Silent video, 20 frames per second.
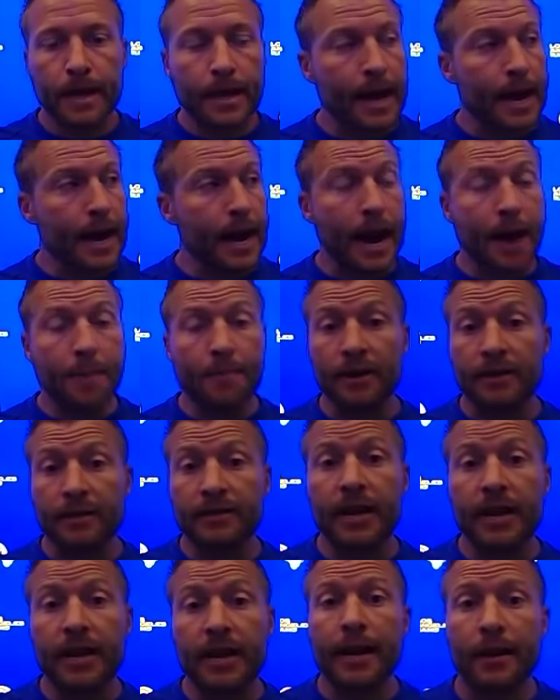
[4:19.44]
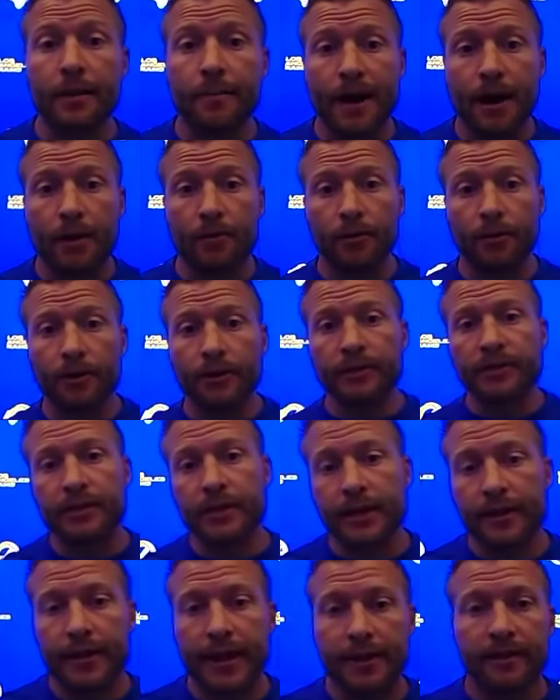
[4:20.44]
Yeah, I'm excited about really
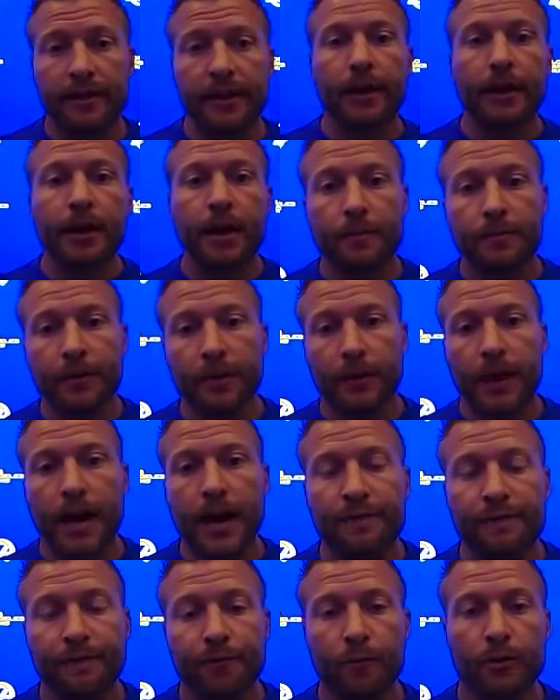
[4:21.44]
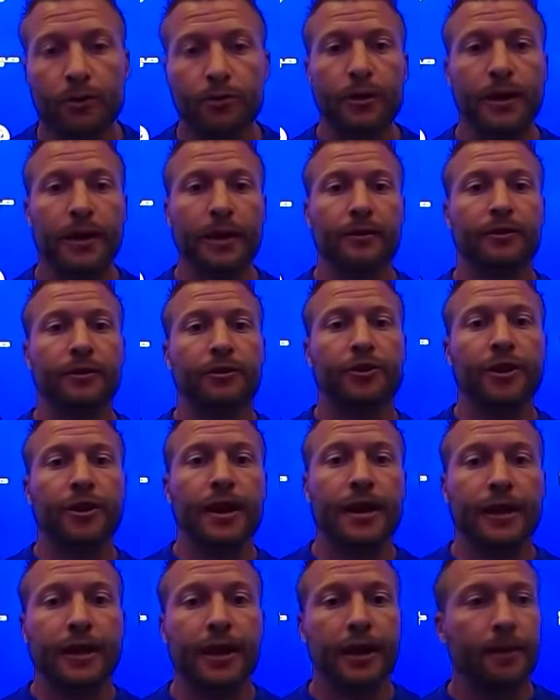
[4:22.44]
seeing that thing come to life once we get to
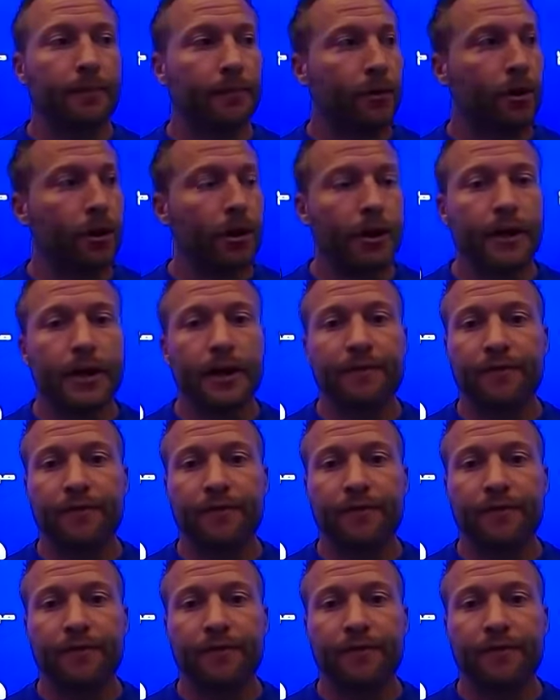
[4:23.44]
training camp, Claudia.